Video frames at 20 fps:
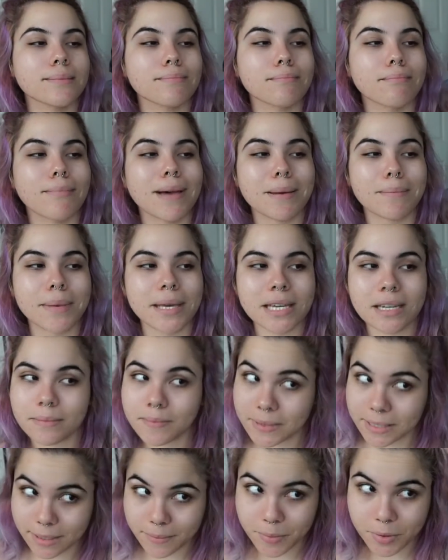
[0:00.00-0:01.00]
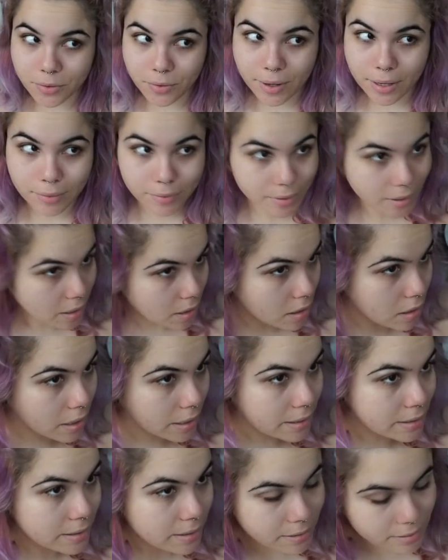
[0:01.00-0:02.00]
my makeup slips around a
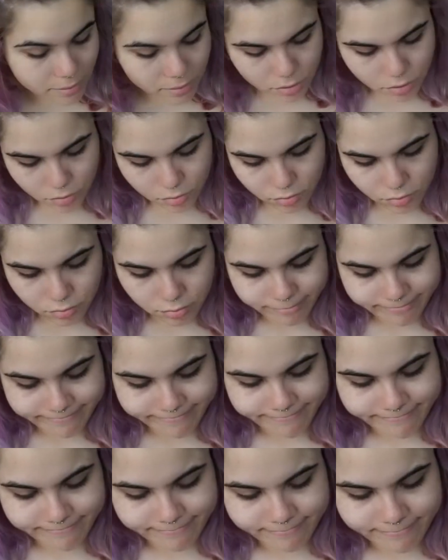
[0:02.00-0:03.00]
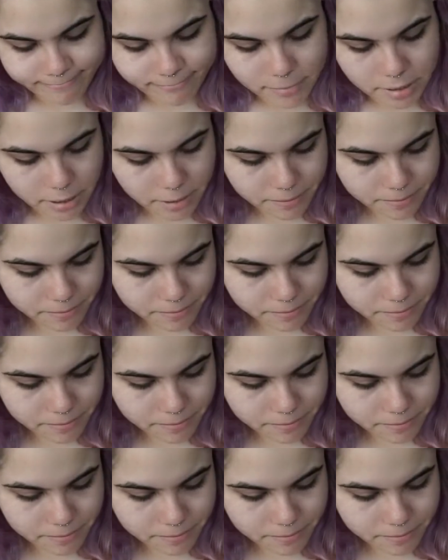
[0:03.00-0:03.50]
lot. So yeah.